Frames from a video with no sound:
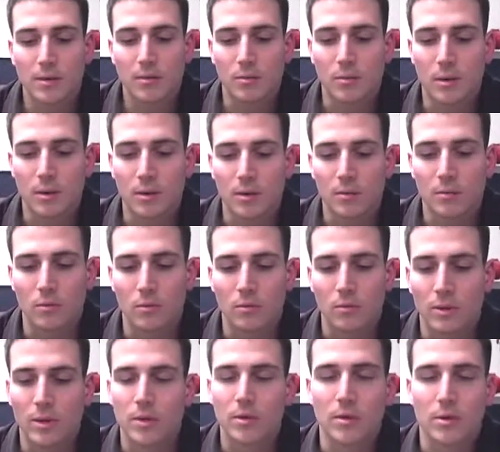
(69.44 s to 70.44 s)
when
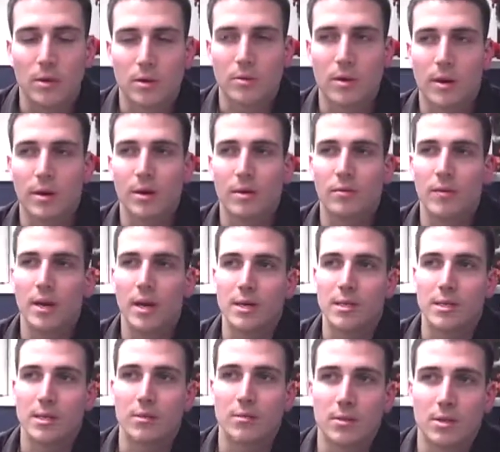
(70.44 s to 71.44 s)
we do the credit
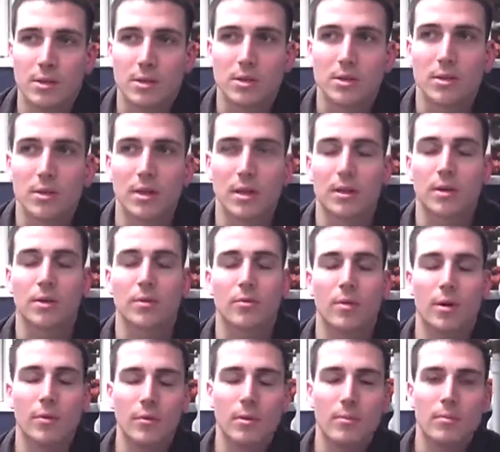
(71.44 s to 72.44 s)
advising, we just look at their
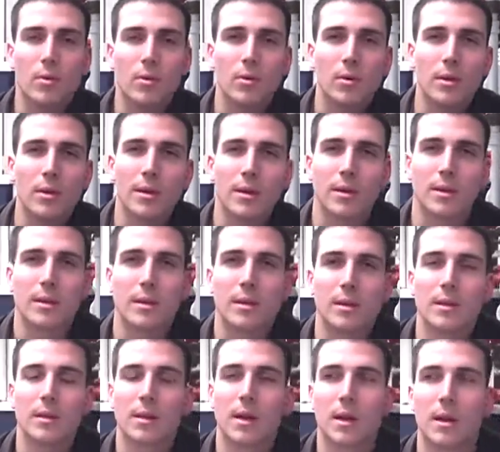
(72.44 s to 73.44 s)
credit report, and
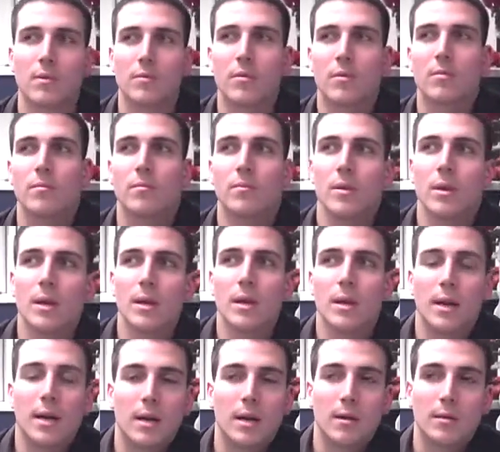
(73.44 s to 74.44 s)
a lot of them,
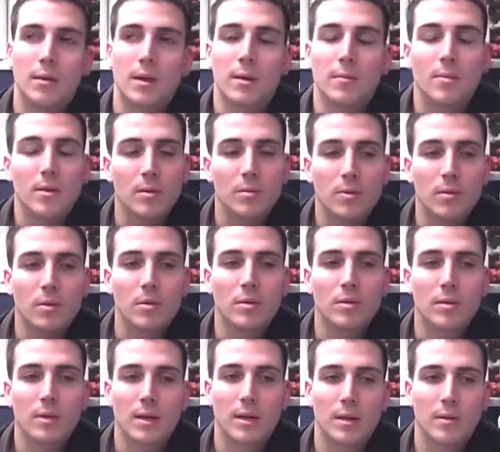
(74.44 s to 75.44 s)
a lot of people,
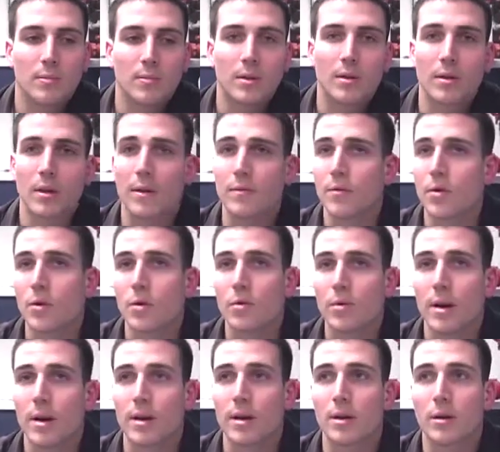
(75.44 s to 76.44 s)
they either have no
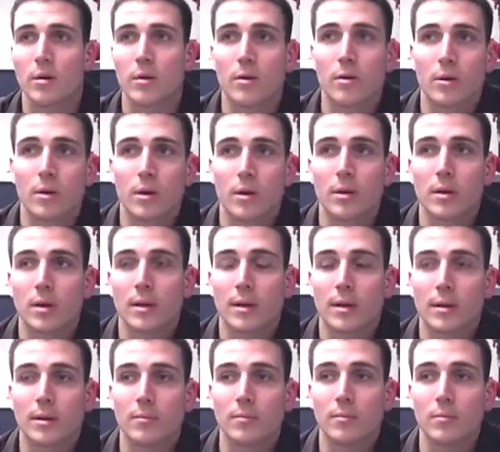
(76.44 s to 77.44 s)
credit or
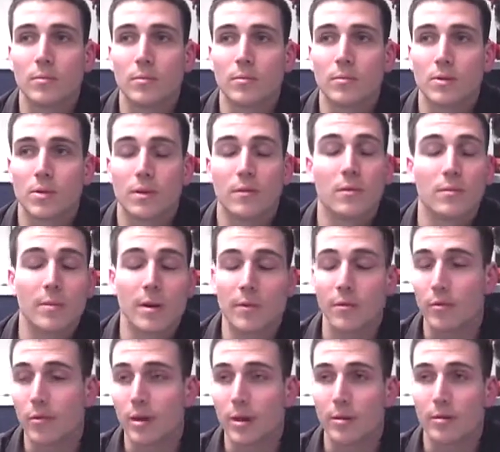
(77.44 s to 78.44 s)
some of them
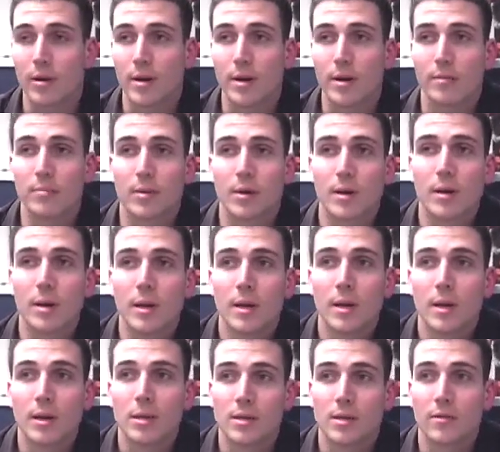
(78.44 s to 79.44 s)
have great credit, but
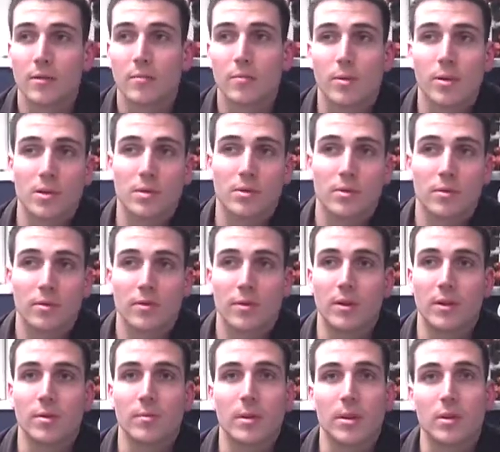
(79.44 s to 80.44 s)
some of them are sort of
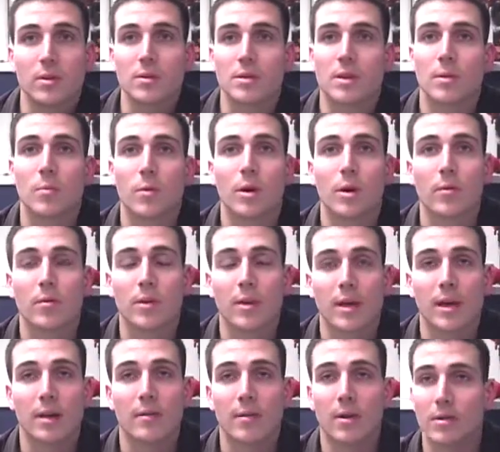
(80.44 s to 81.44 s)
in the middle somewhere where they
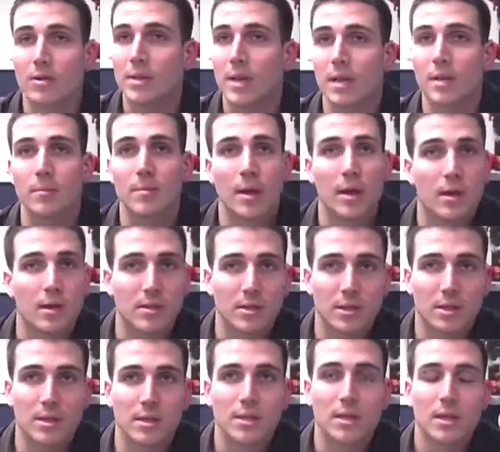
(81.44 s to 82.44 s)
have outstanding
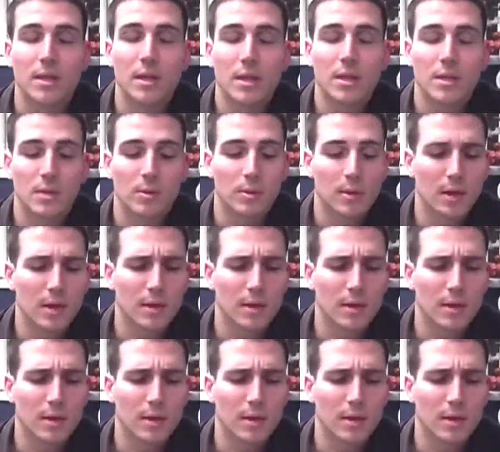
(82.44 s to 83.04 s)
balances. So we